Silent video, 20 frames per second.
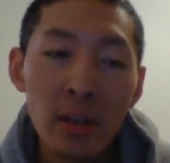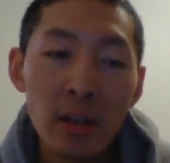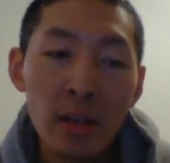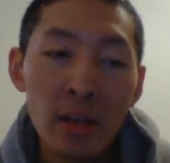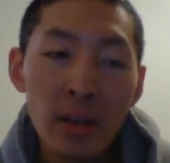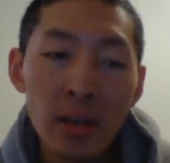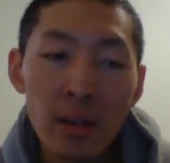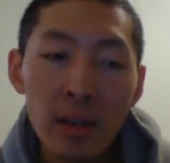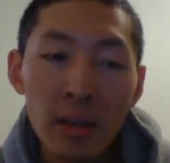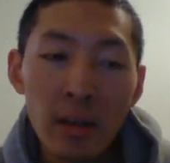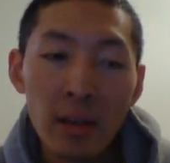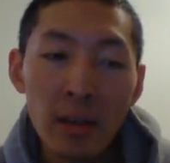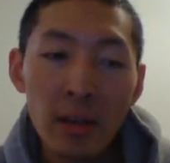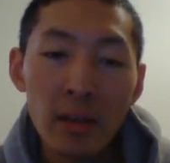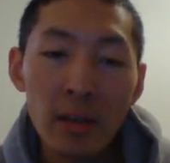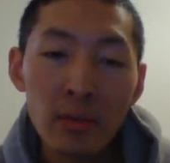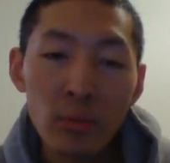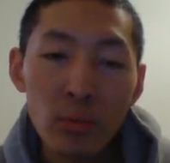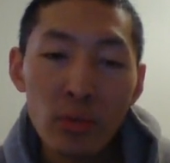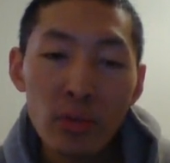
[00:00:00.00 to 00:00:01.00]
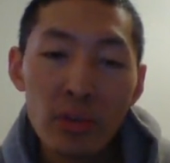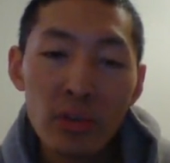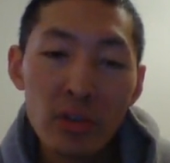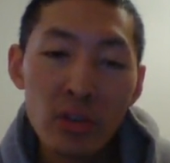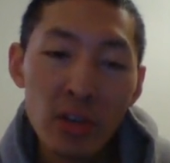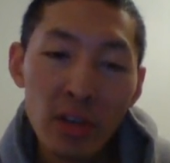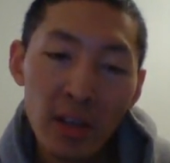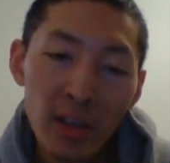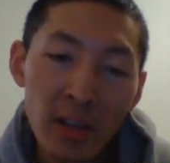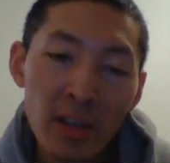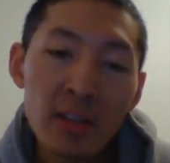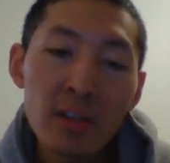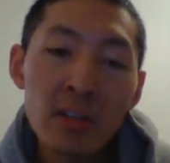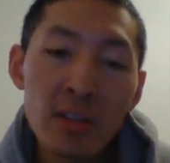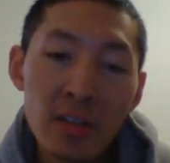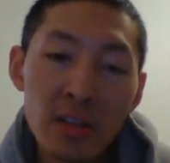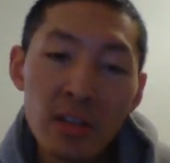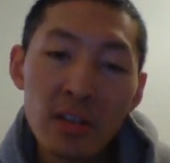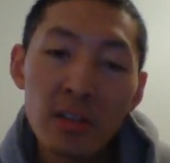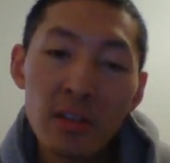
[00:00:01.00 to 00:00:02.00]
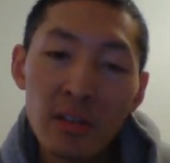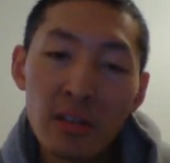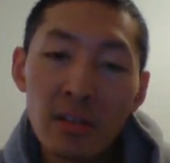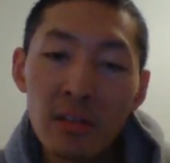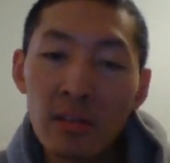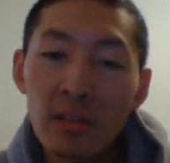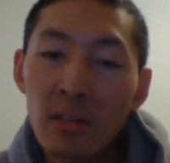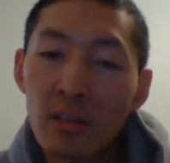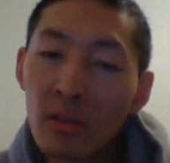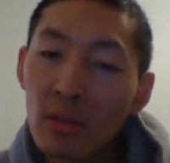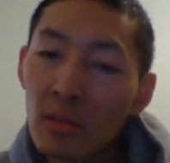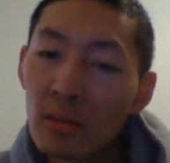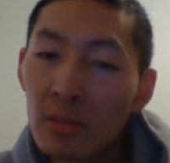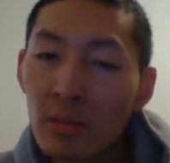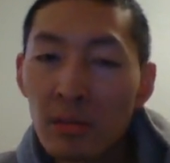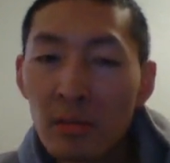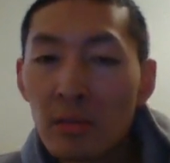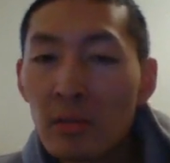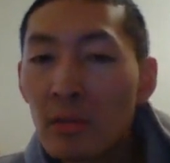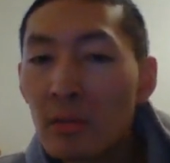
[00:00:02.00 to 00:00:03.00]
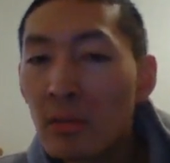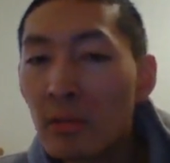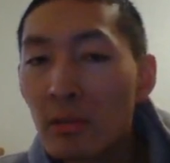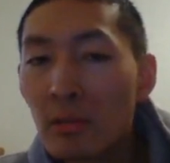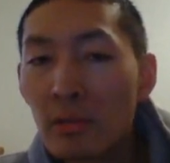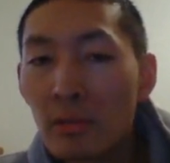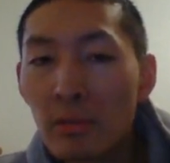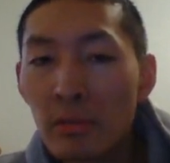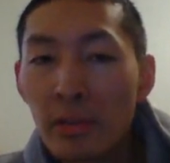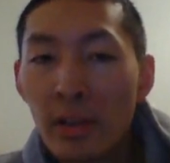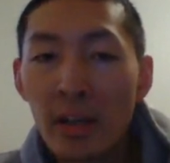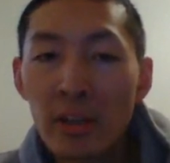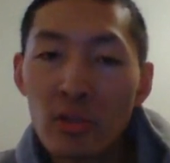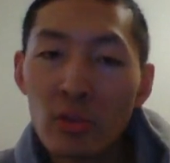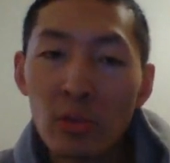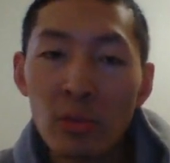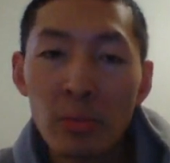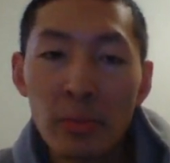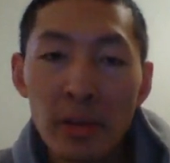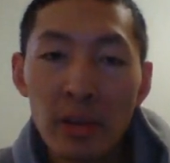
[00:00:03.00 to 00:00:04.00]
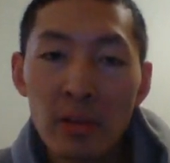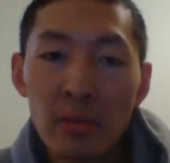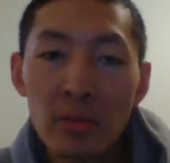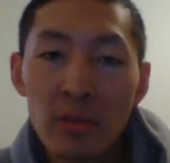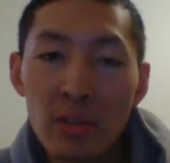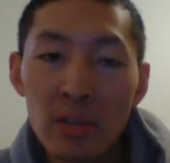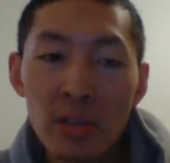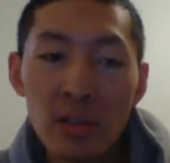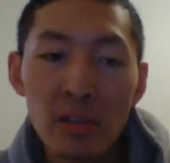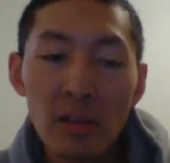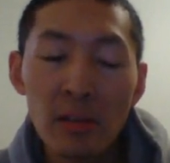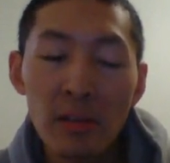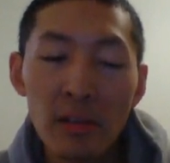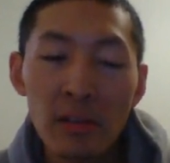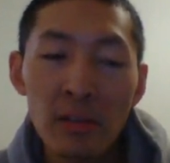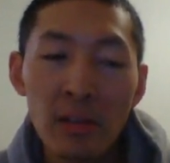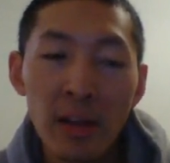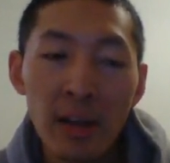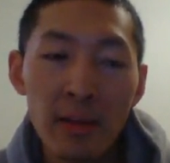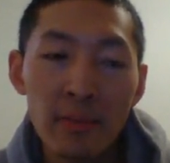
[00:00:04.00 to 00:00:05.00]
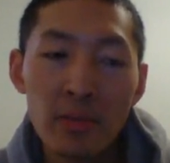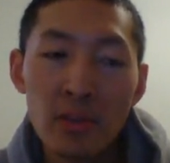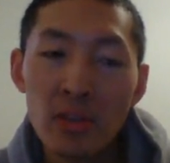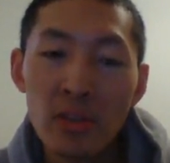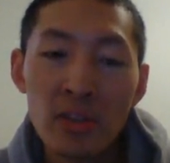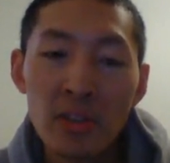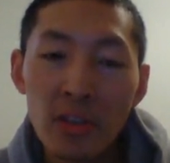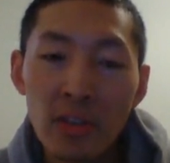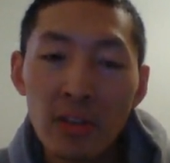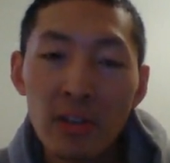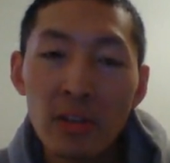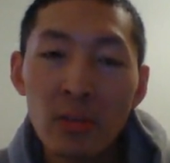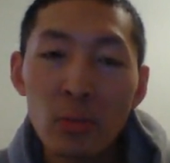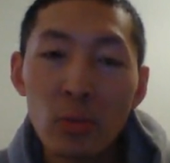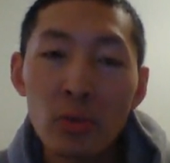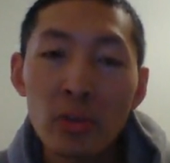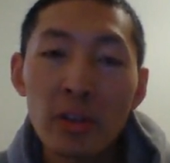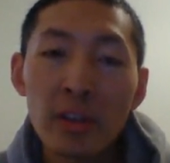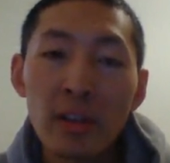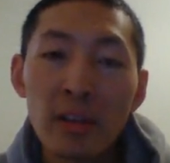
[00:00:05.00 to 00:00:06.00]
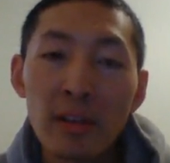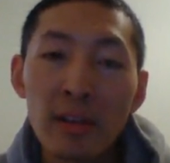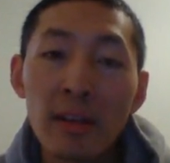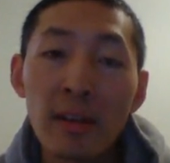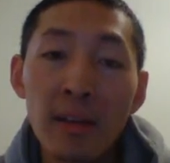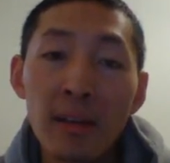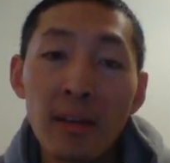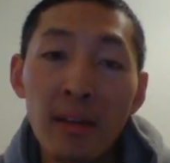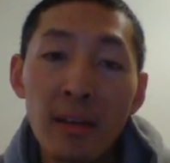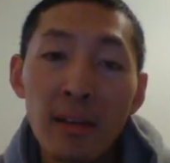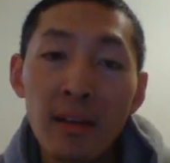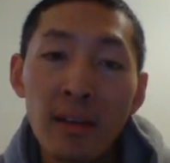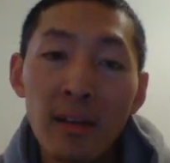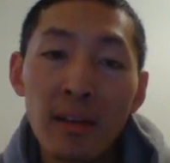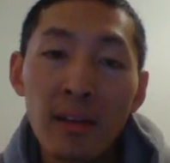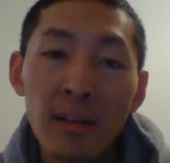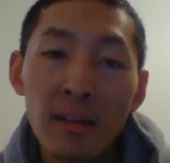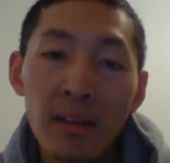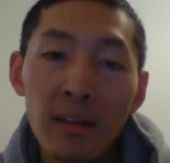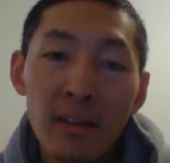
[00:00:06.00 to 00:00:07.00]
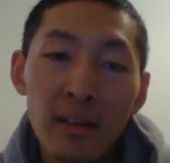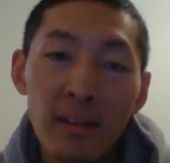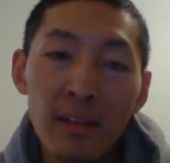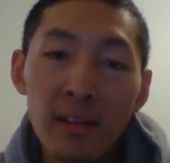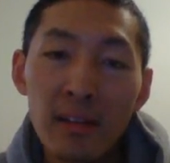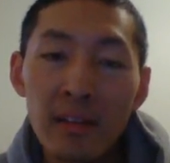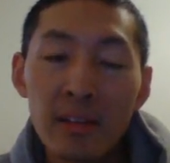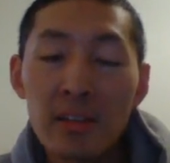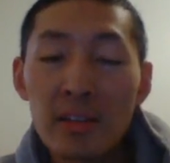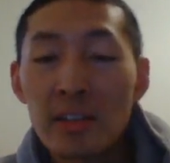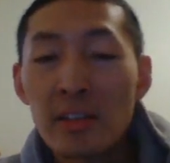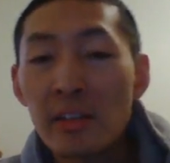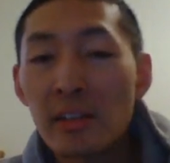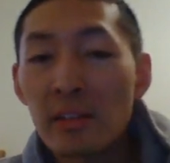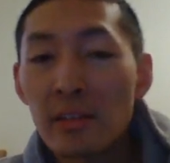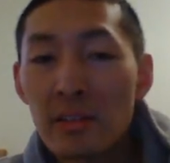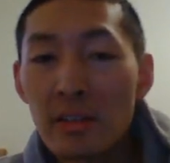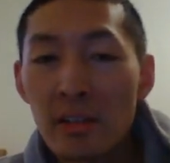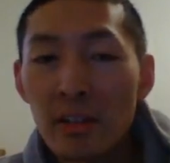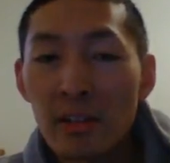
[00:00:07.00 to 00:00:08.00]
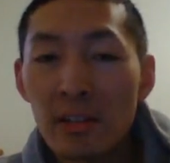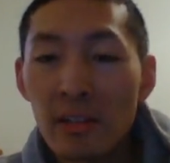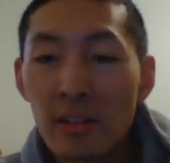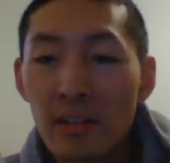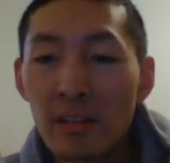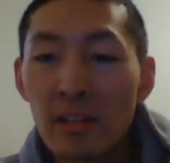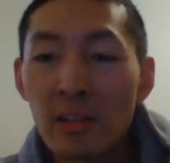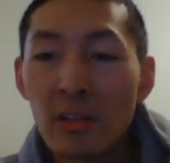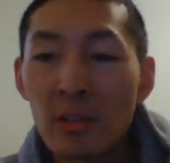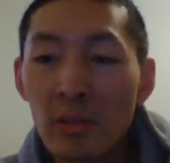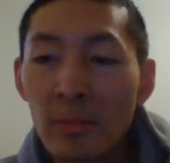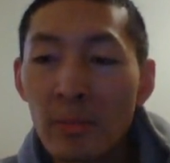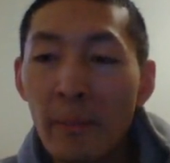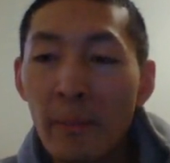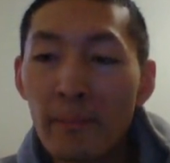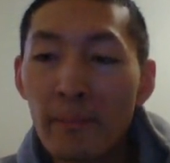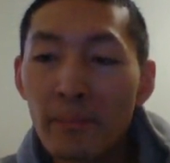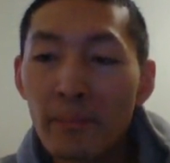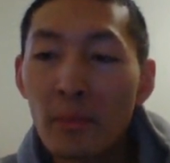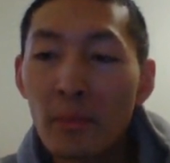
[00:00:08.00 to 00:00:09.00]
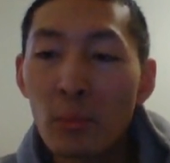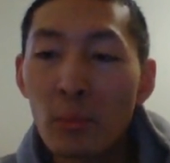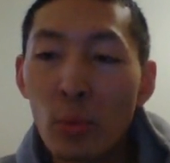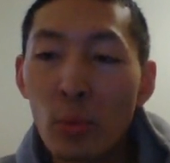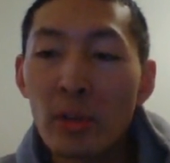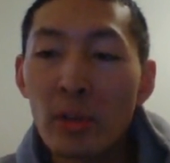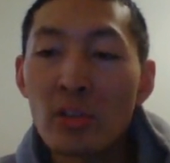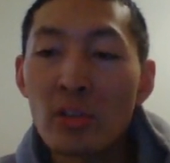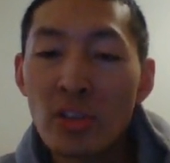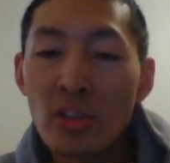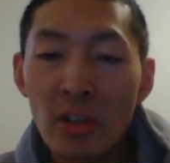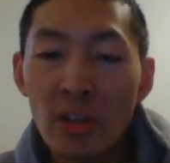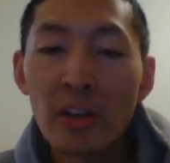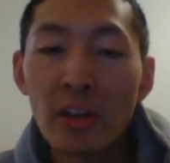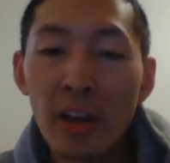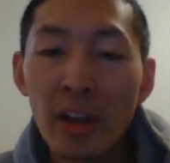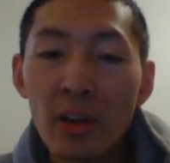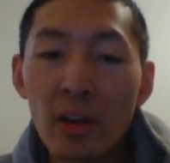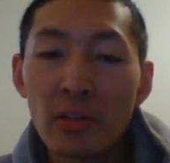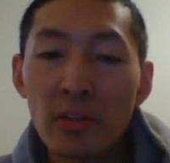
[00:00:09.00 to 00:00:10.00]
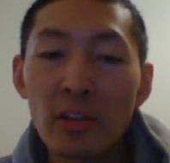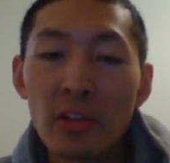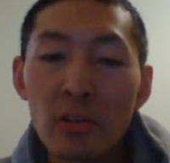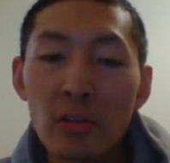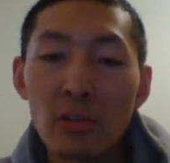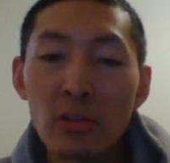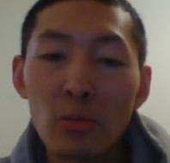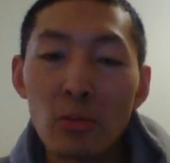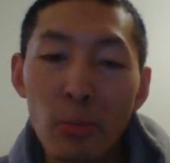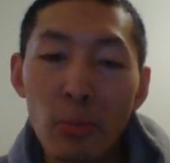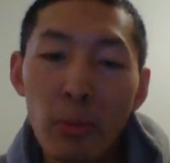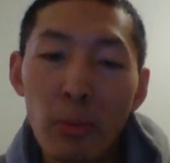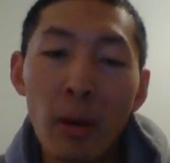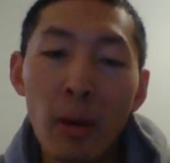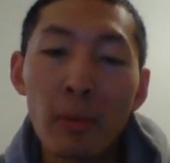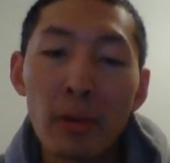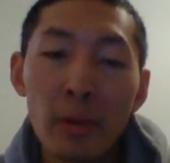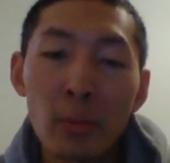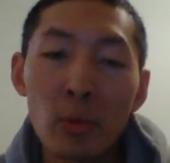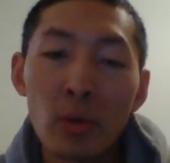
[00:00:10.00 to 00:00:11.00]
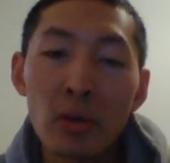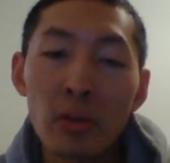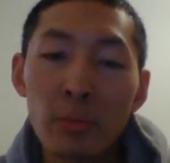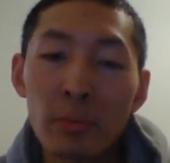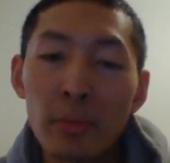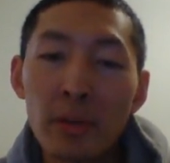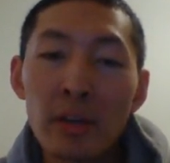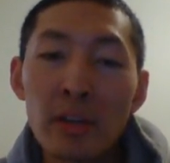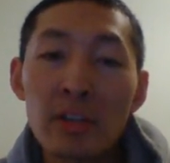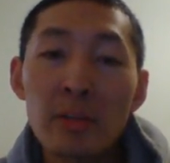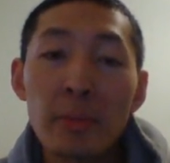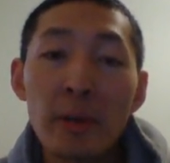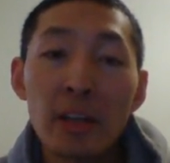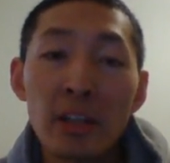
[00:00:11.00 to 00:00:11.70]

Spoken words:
natural because I've just started working in sales, and when you start out, you probably won't be expecting much. But it was a great experience.